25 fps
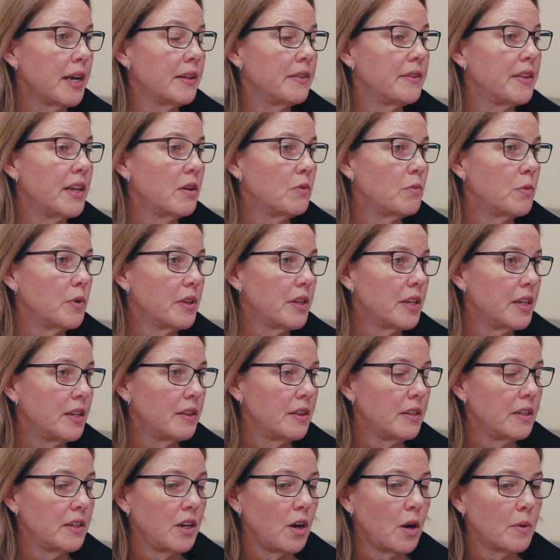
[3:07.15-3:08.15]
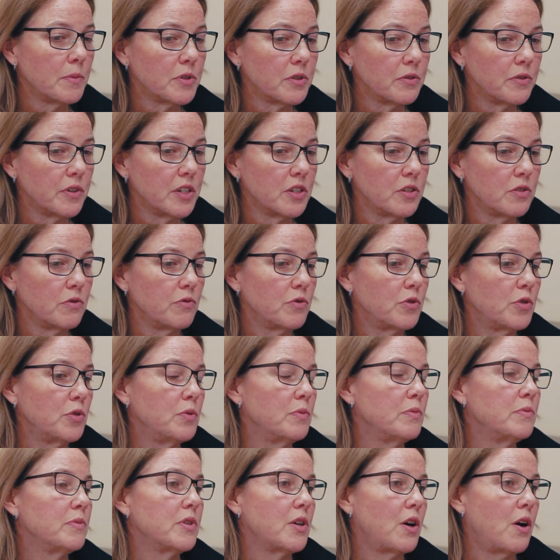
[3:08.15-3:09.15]
and then within the observation
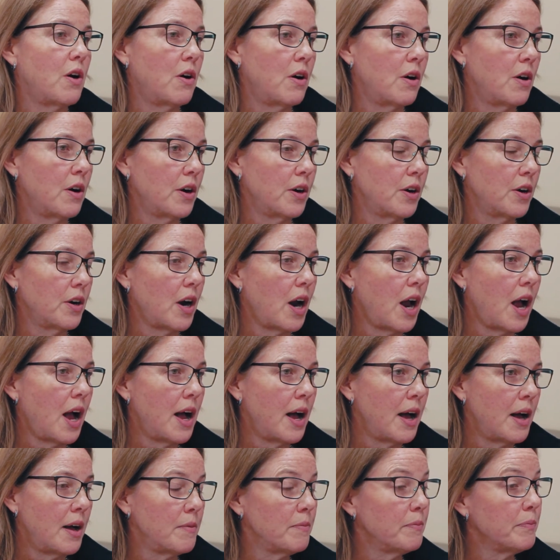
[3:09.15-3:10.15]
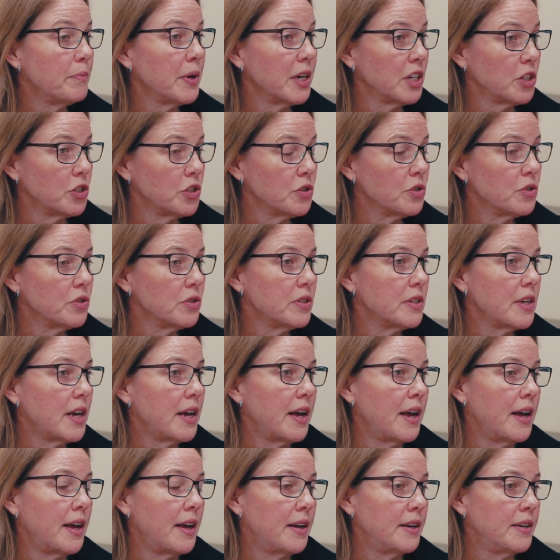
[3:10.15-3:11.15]
rooms are pictures
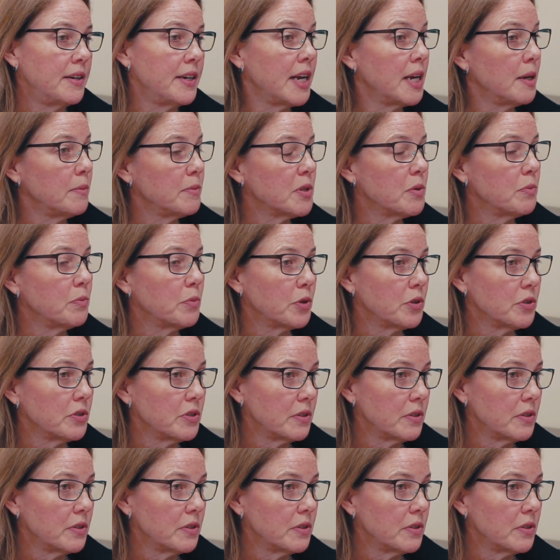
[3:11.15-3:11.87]
and names and